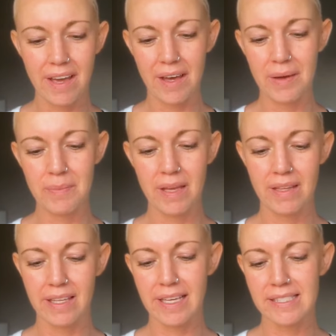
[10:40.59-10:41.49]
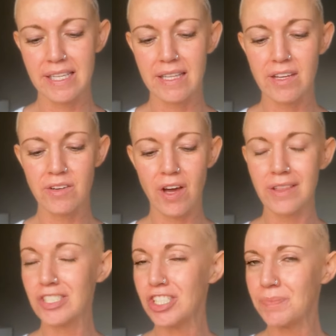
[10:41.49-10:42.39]
Um, like I said, they're not
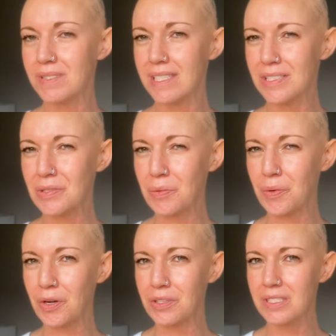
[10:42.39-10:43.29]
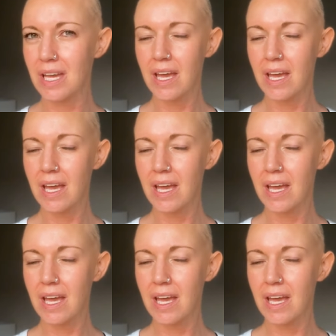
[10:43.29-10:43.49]
the cheapest things in the world,